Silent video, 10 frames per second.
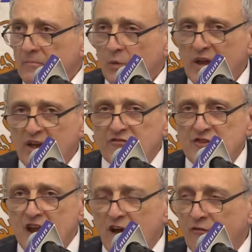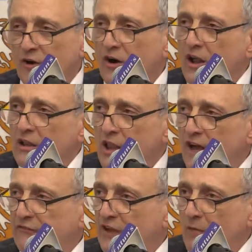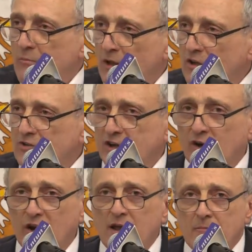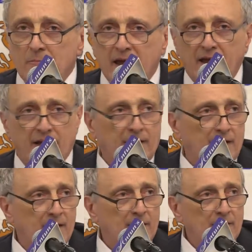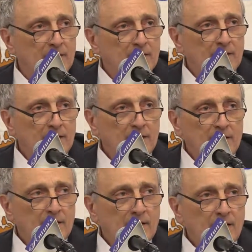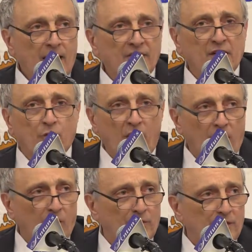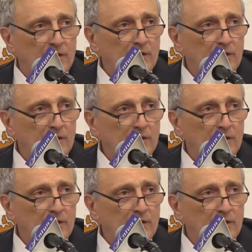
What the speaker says: We have never left a military man on the ground.